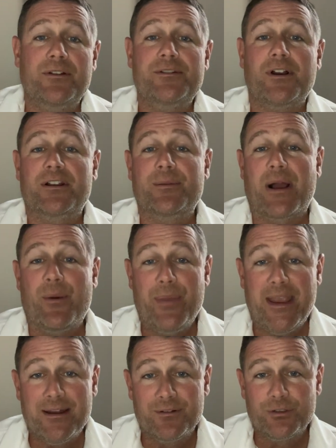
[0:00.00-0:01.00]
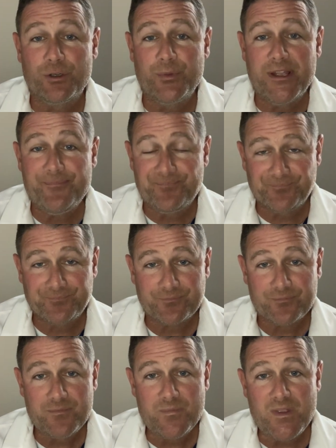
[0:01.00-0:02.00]
talked about pain a little bit.
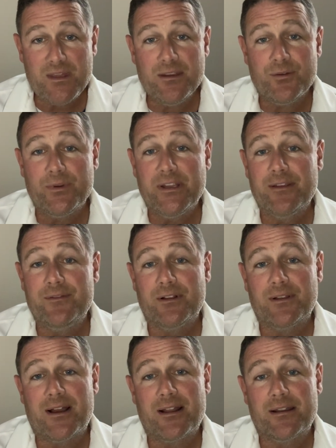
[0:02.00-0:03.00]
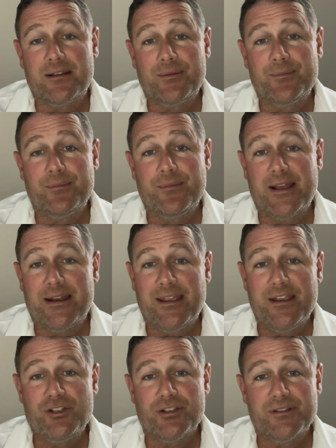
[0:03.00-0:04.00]
We give you a lot of
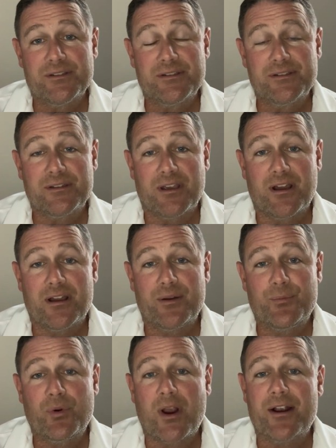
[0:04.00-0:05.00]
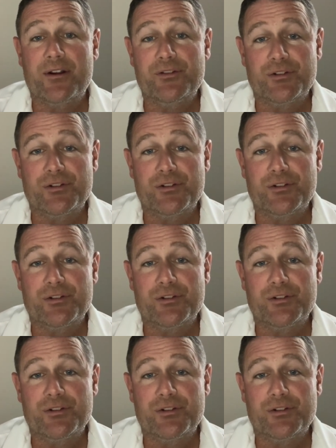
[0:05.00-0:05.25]
medications prior to